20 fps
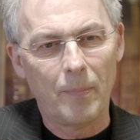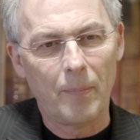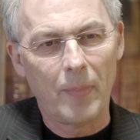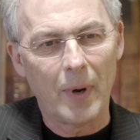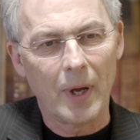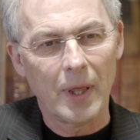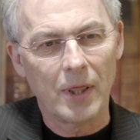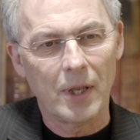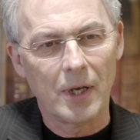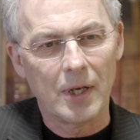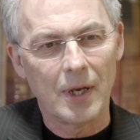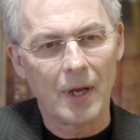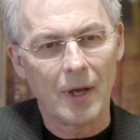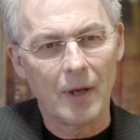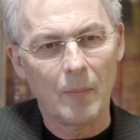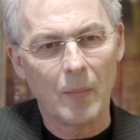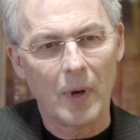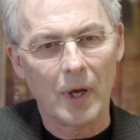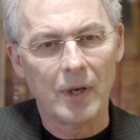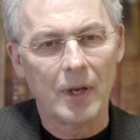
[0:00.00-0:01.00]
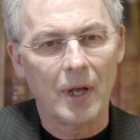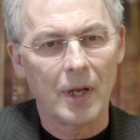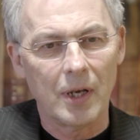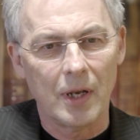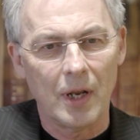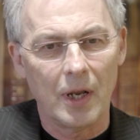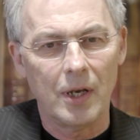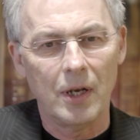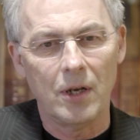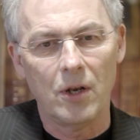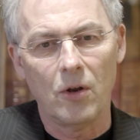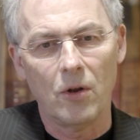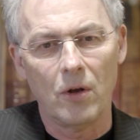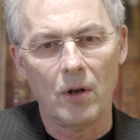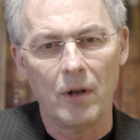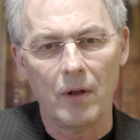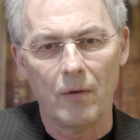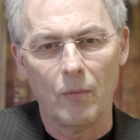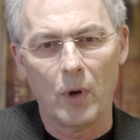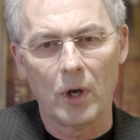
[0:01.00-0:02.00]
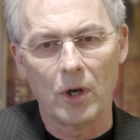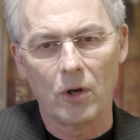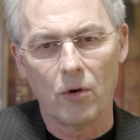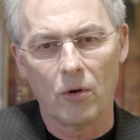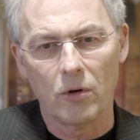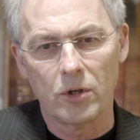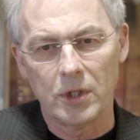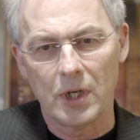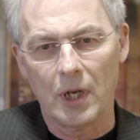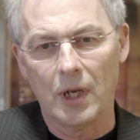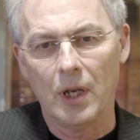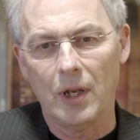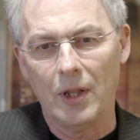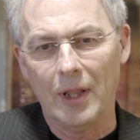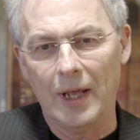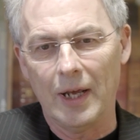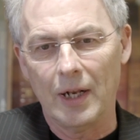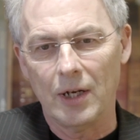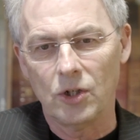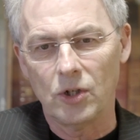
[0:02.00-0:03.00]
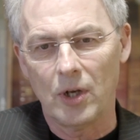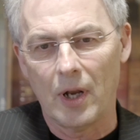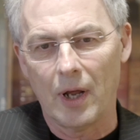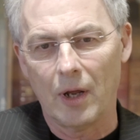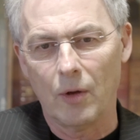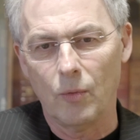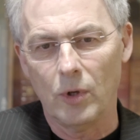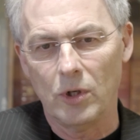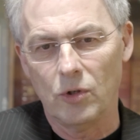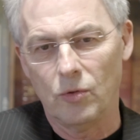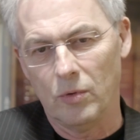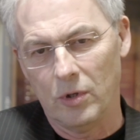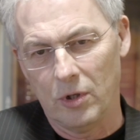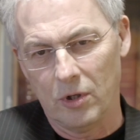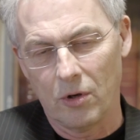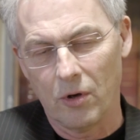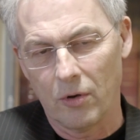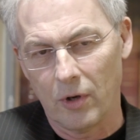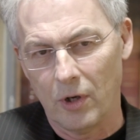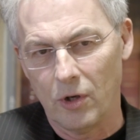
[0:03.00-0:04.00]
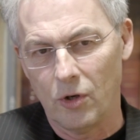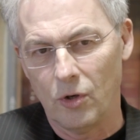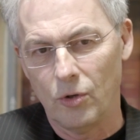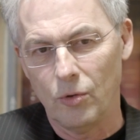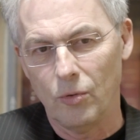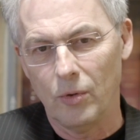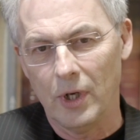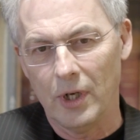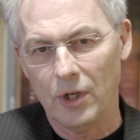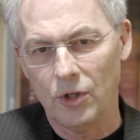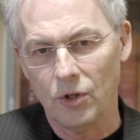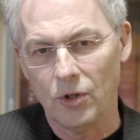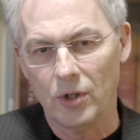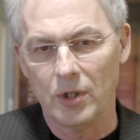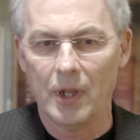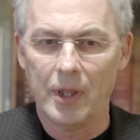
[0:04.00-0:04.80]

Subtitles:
by the time I did an earlier one called Study in the English Language, which has gone into 2 editions.